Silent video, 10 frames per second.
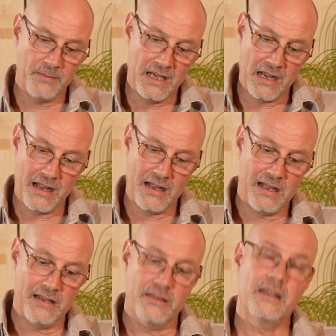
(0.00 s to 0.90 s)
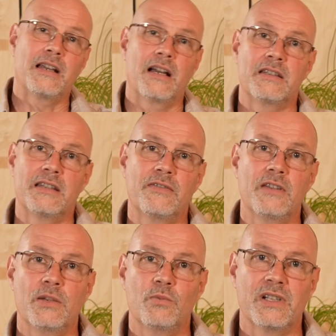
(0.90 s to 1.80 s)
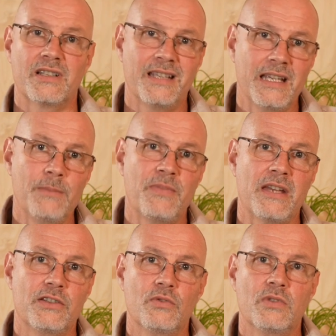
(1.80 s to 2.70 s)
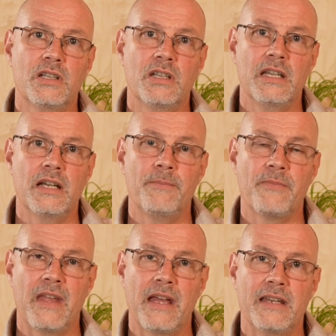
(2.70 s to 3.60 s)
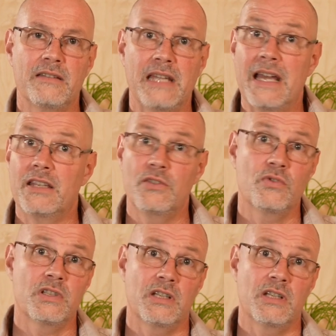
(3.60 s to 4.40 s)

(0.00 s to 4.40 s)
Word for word: me, I think I definitely will keep that unit here and yeah, use